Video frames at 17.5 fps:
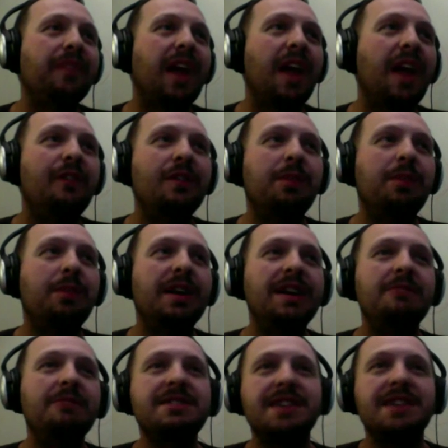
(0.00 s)
Everybody
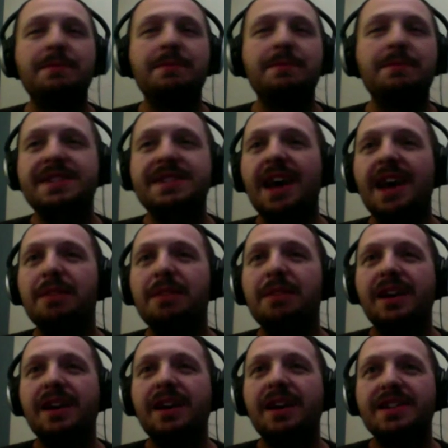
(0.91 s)
was upset
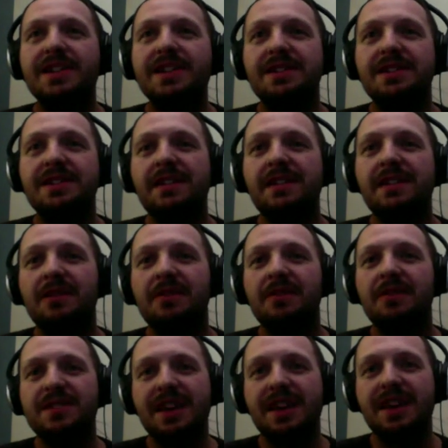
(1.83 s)
because it
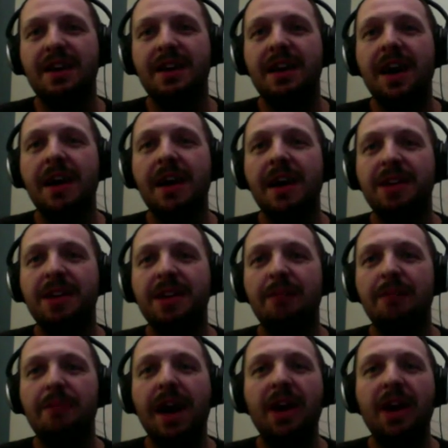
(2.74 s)
was hyped
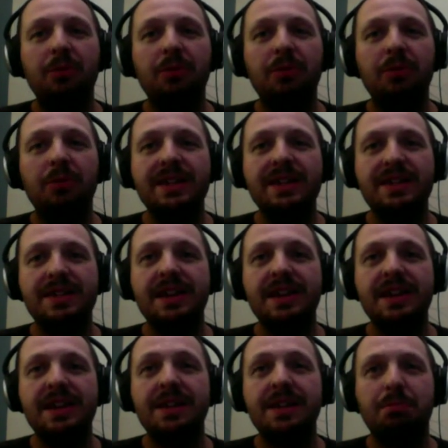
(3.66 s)
up. I don't really
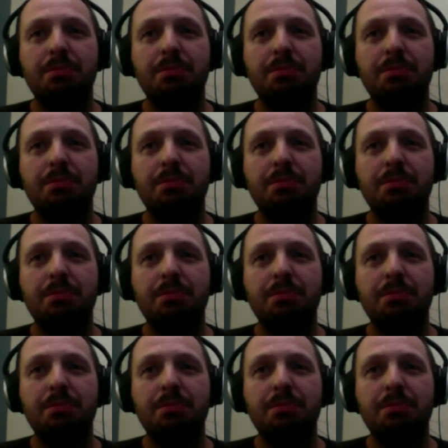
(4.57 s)
think the